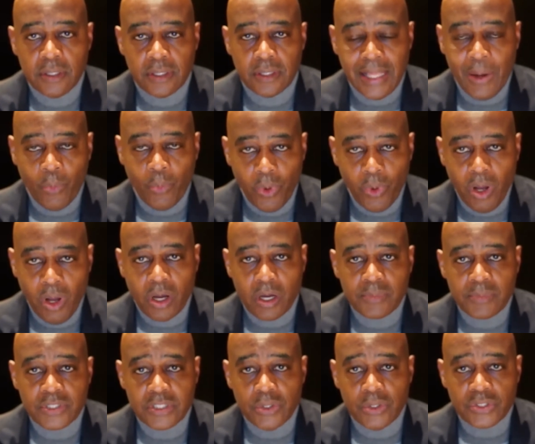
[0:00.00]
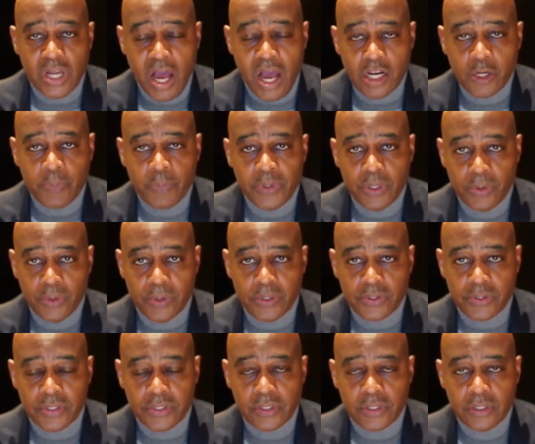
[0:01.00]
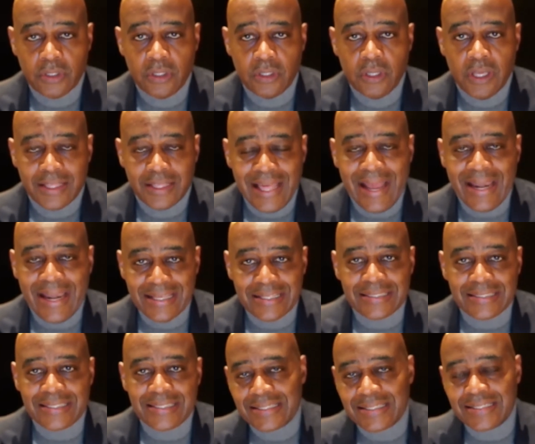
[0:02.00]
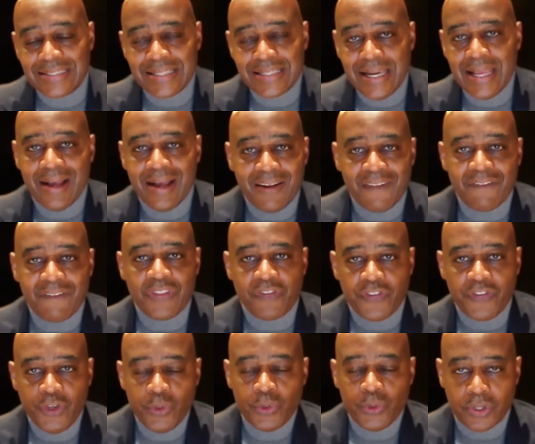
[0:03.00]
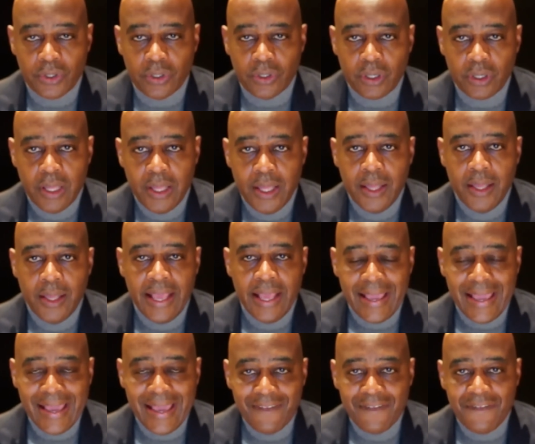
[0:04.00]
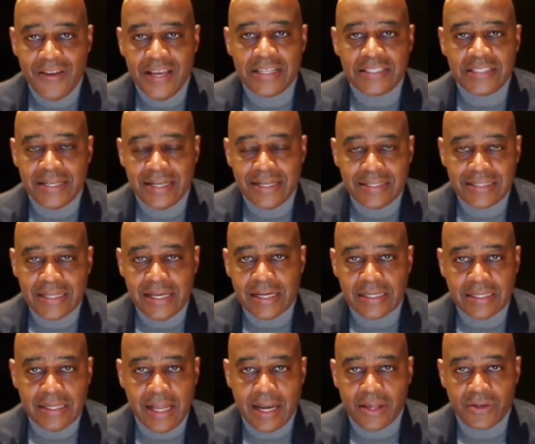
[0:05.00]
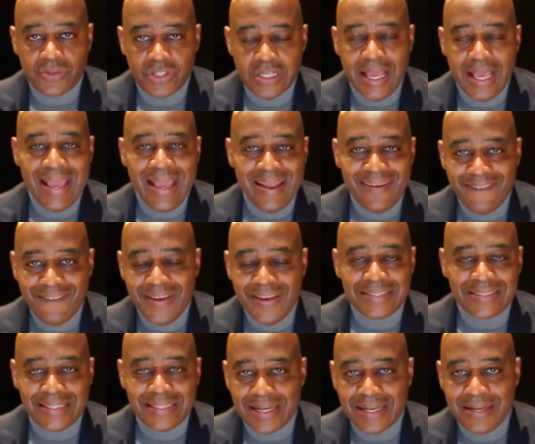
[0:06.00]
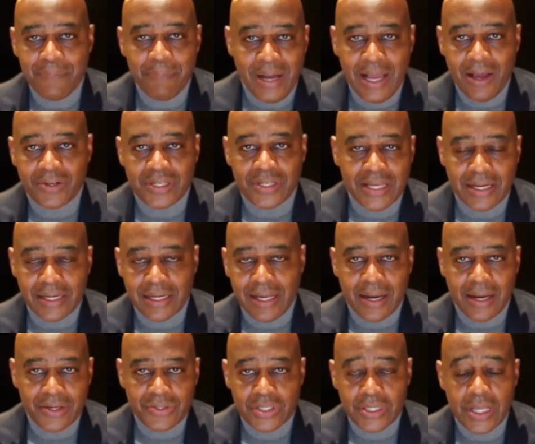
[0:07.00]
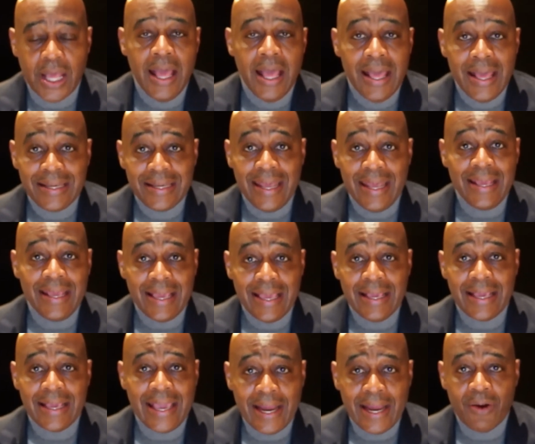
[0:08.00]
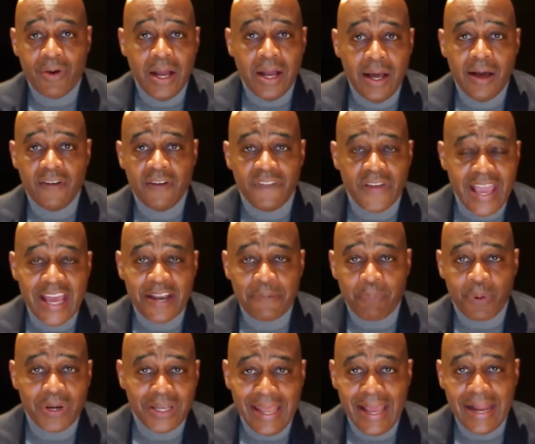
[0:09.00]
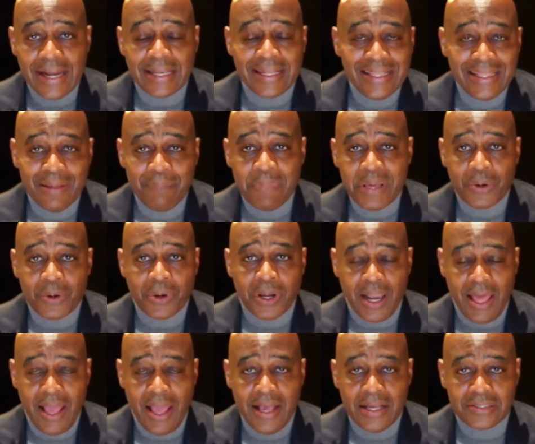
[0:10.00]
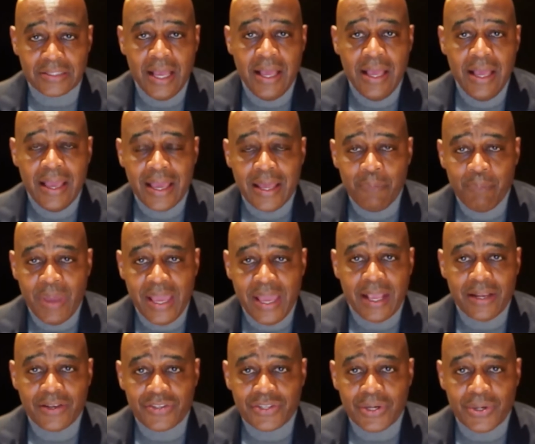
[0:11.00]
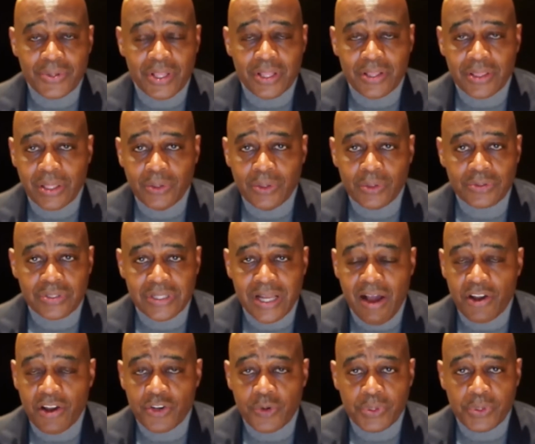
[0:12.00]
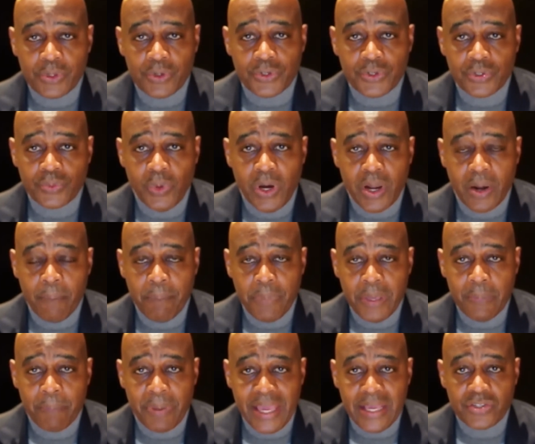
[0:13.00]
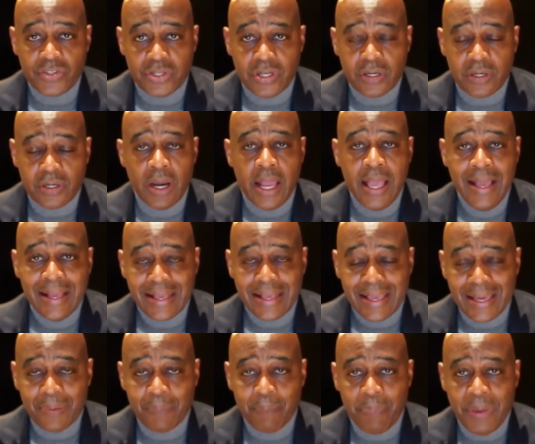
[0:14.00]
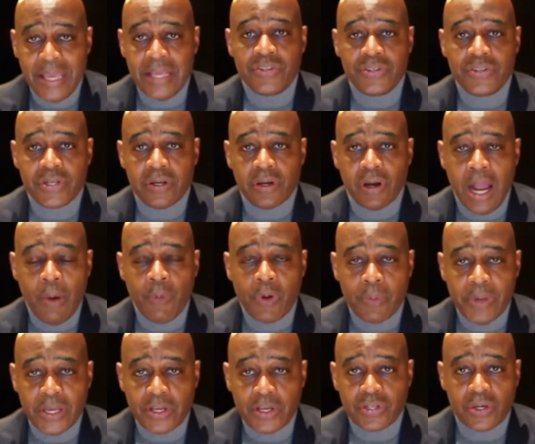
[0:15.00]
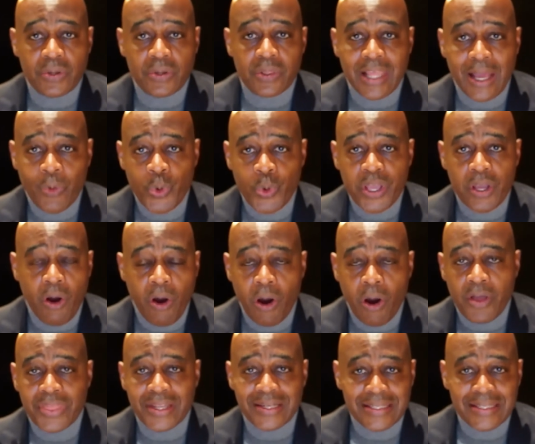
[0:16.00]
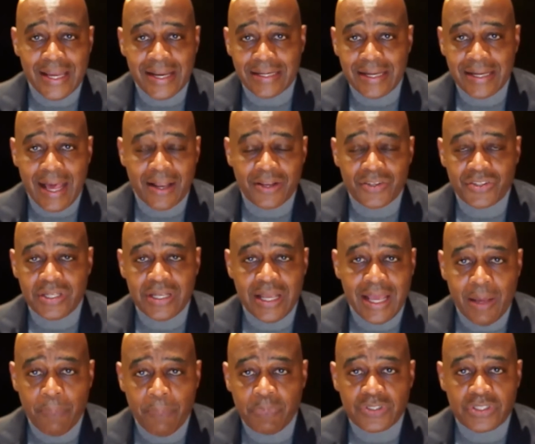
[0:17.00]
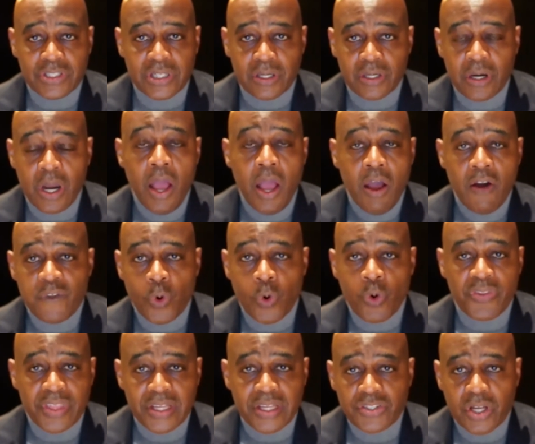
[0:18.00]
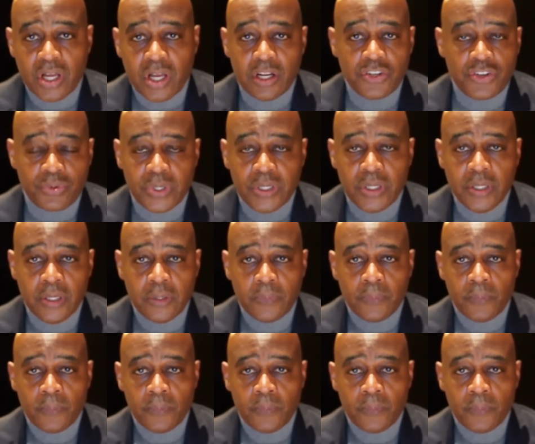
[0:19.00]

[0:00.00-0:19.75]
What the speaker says: that welcomes those entrepreneurs, that is the city of the future, investing in technology, investing in biotechnology, taking care of and protecting the middle class, and making certain that those entrepreneurs who want to be based here get based here. I want to make sure that we are the technology epicenter for this country.